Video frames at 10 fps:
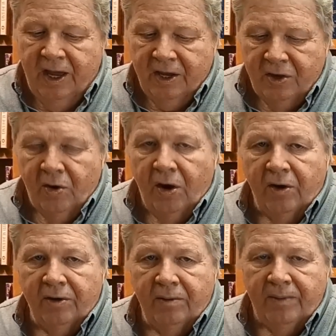Thank you're you,
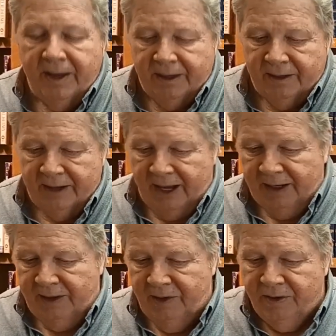gonna make it.
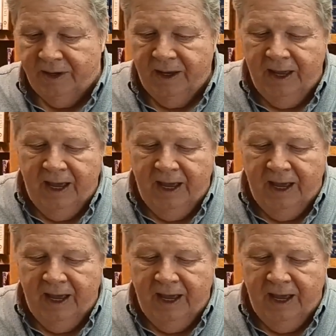Hallelujah.